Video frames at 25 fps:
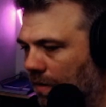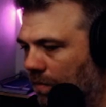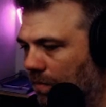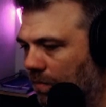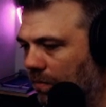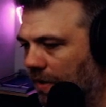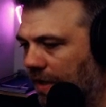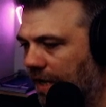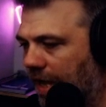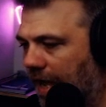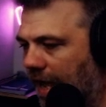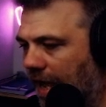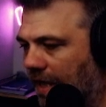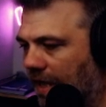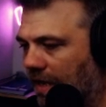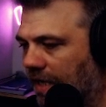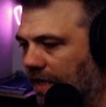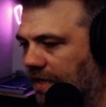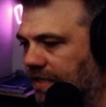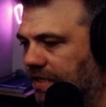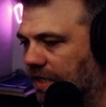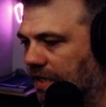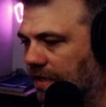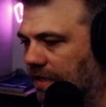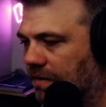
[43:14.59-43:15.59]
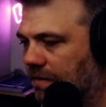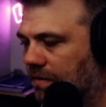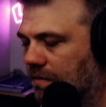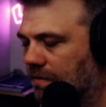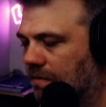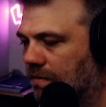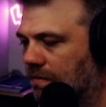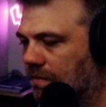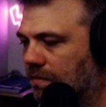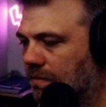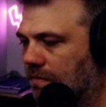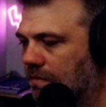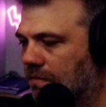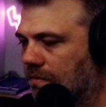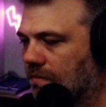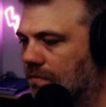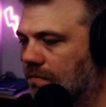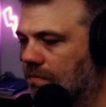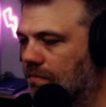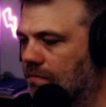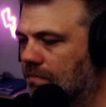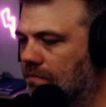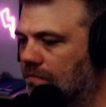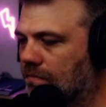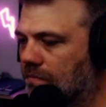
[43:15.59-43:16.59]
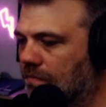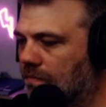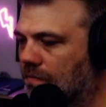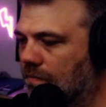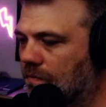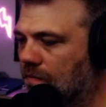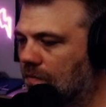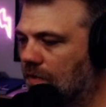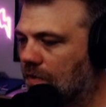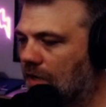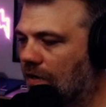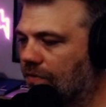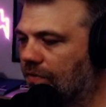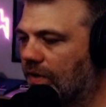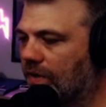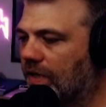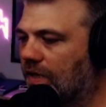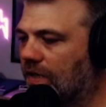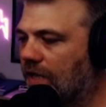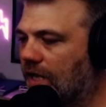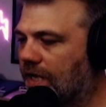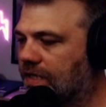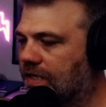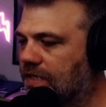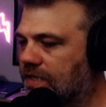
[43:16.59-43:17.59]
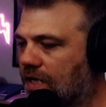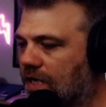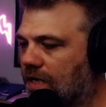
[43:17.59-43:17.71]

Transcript: But yeah, I liked it. I really liked